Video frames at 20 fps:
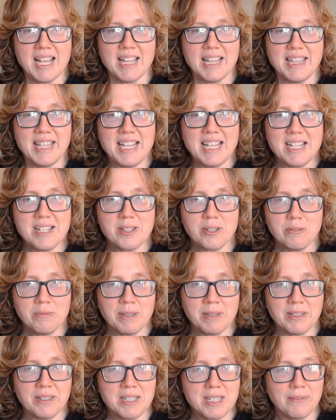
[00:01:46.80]
These are
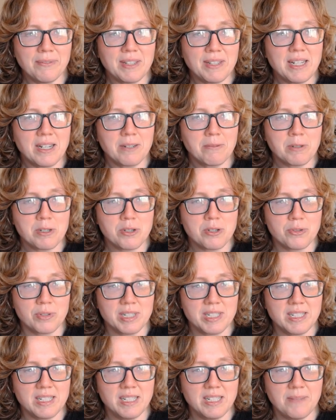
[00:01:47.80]
relatively
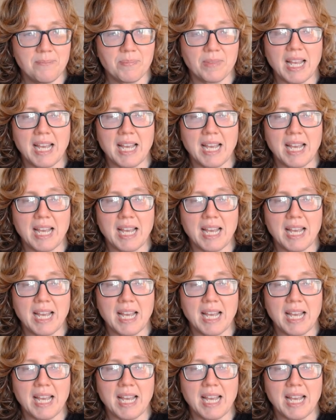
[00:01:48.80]
unrestricted.